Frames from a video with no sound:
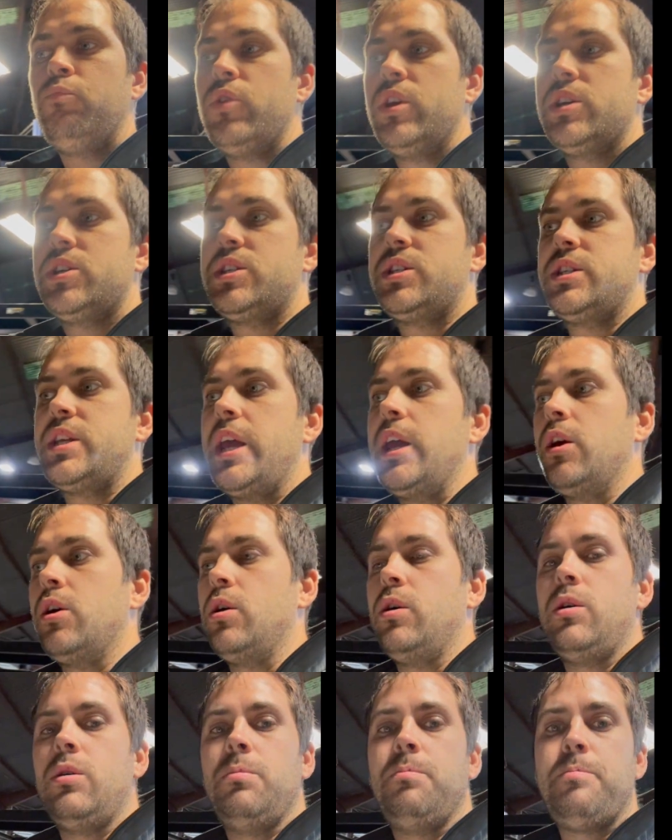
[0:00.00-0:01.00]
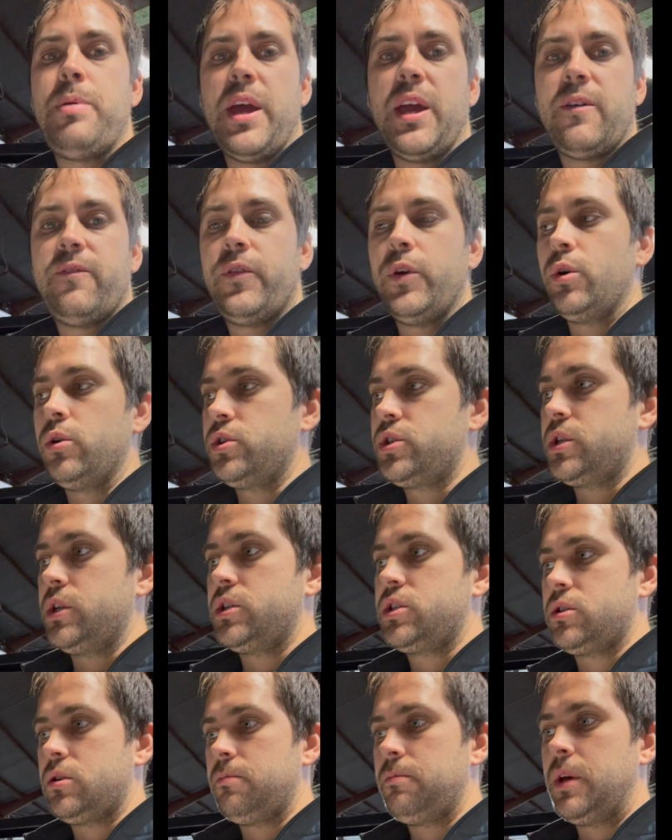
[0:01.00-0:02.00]
single big fuel
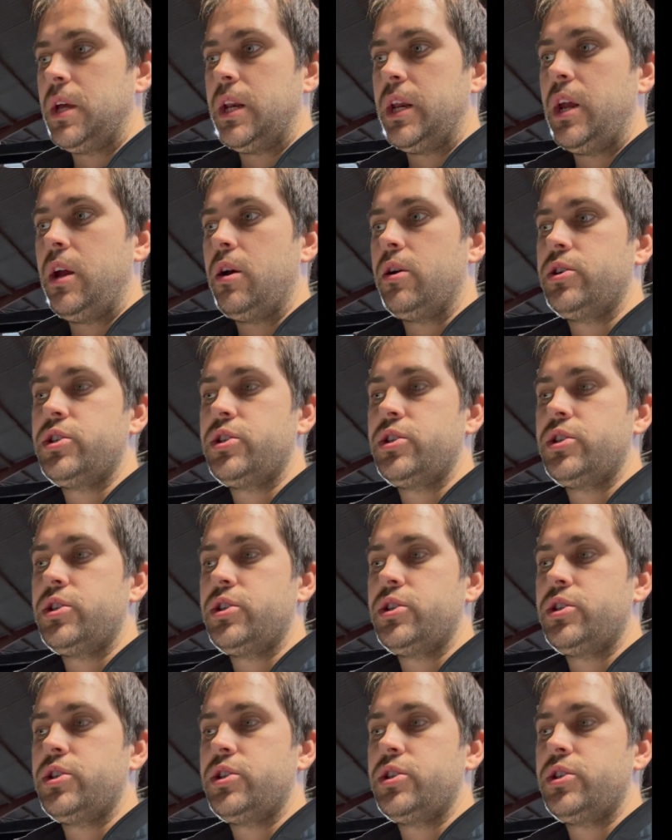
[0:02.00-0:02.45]
system in here.